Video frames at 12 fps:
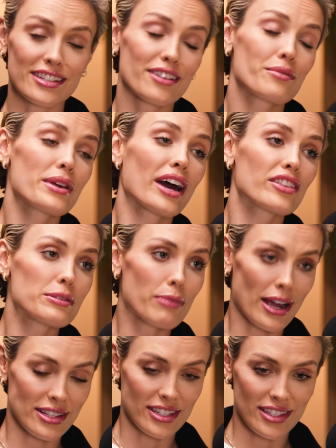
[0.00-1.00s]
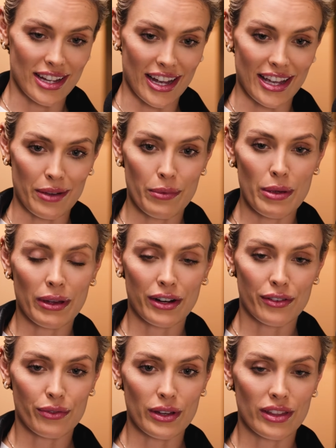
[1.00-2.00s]
So we had this practice day and we went
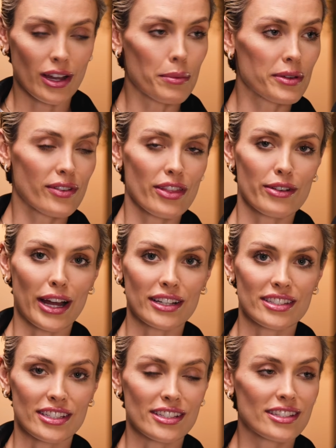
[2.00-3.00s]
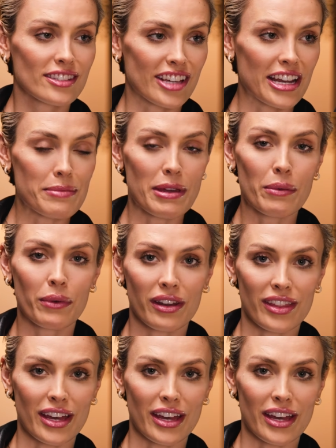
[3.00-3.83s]
off with a couple of other actors, Jenny being one of